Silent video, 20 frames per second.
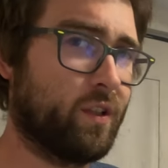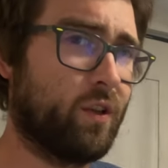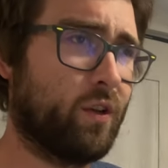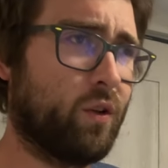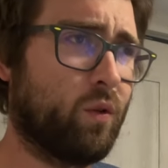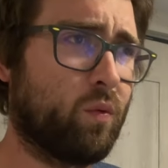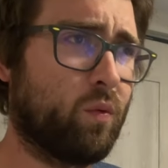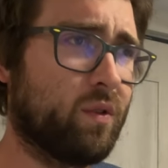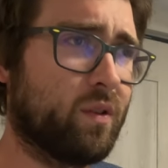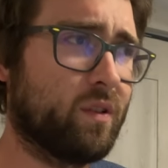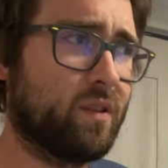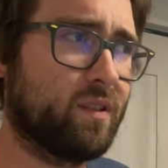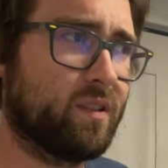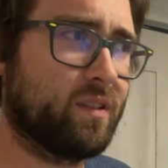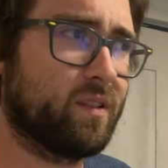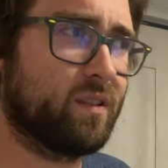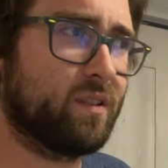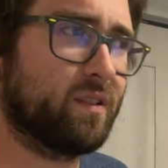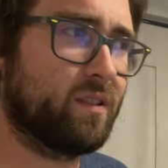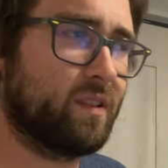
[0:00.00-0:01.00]
You will
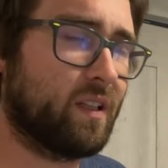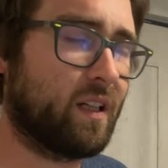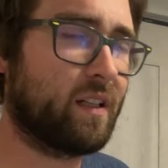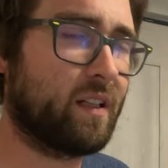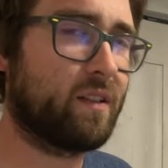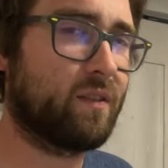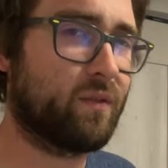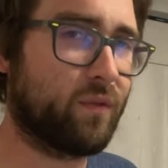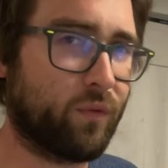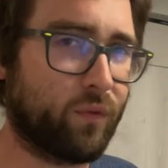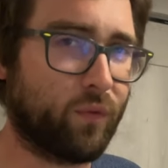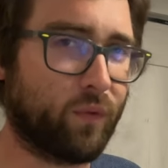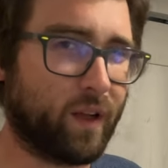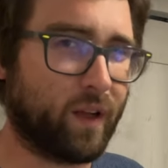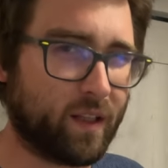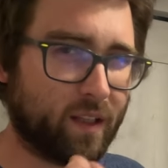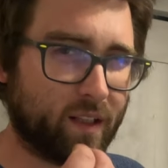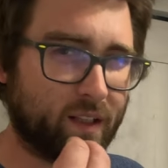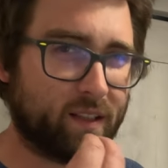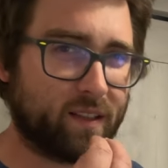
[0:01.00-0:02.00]
start
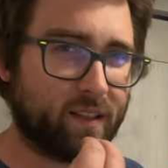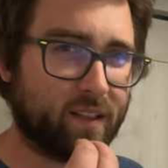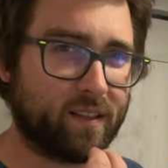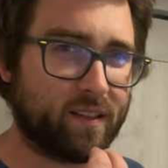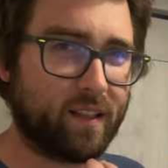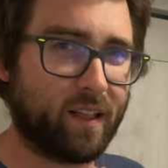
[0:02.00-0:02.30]
feeling the